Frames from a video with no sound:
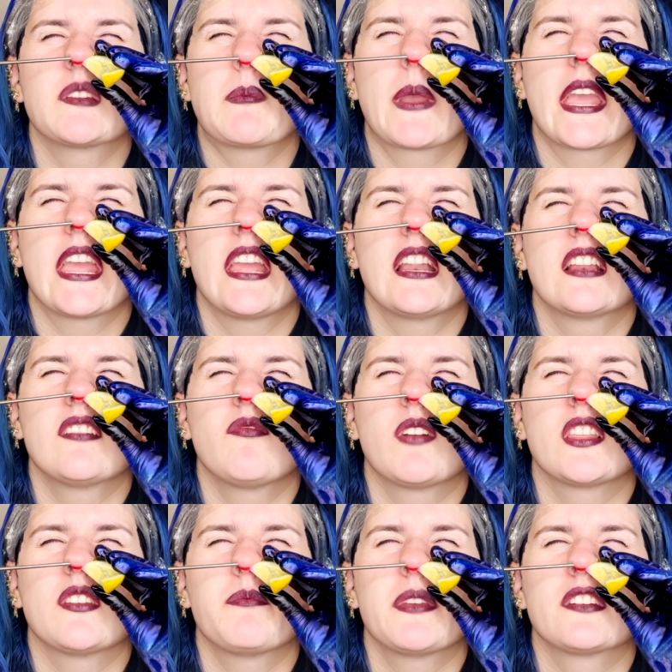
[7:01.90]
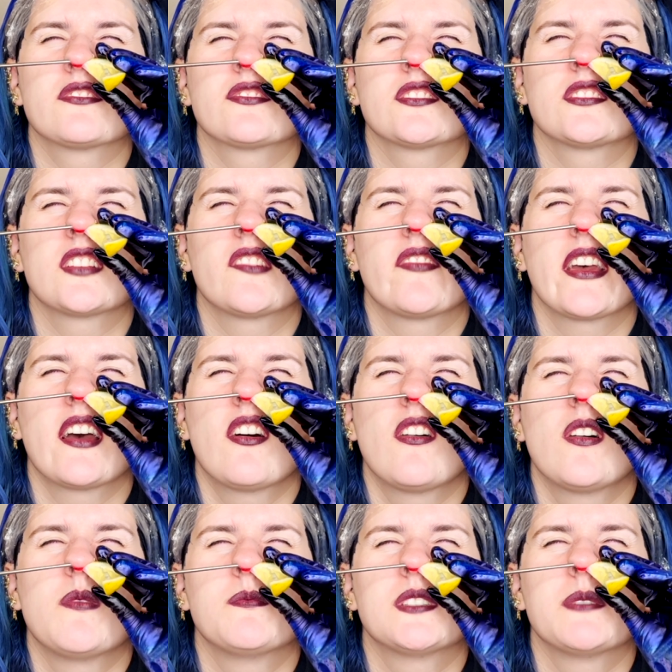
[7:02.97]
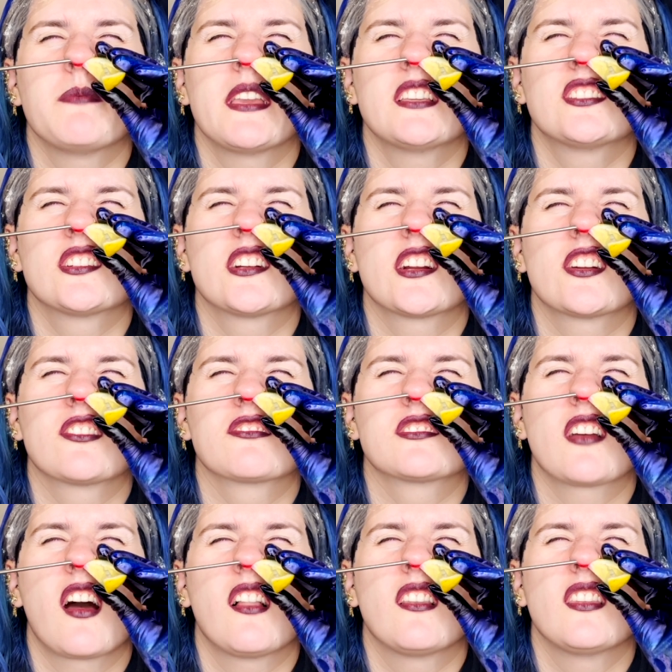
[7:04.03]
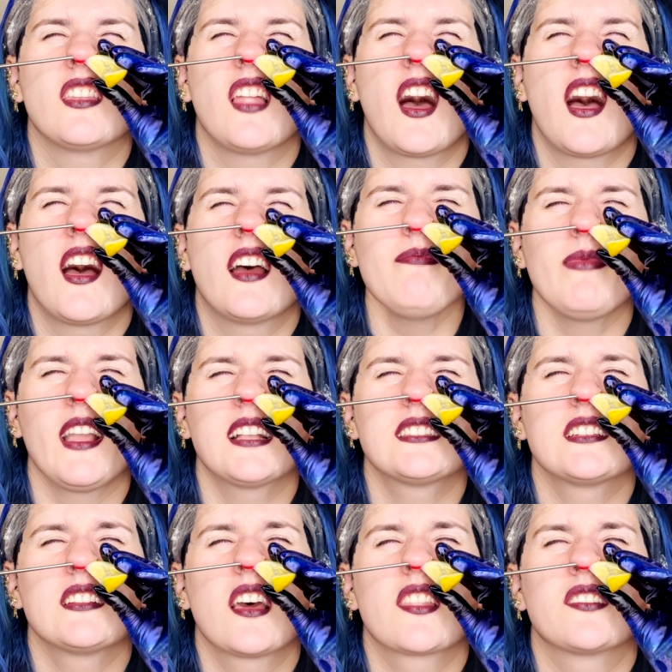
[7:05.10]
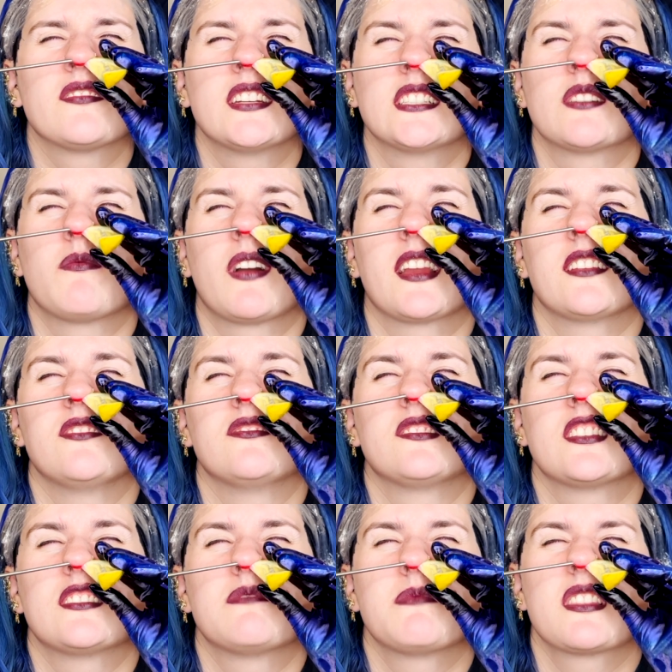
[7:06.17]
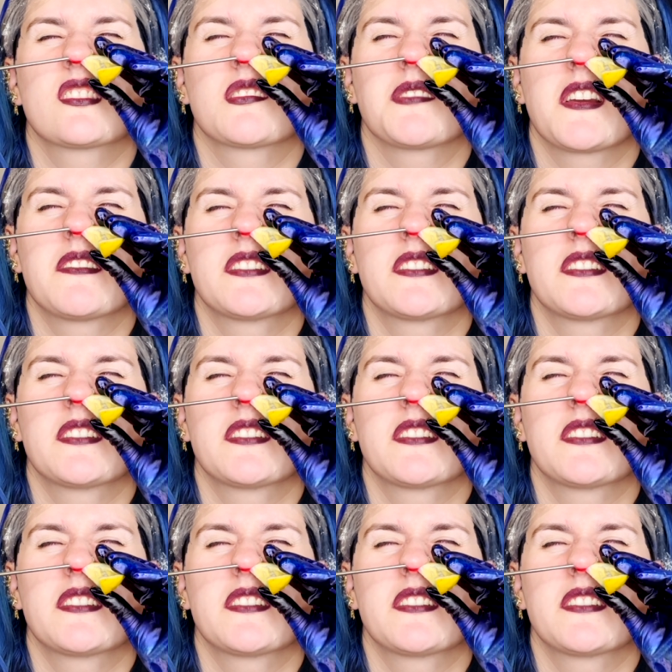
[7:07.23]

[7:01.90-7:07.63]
pain when you pierce yourself at home to make sure it hurts a lot. That's another reason why I use this needle.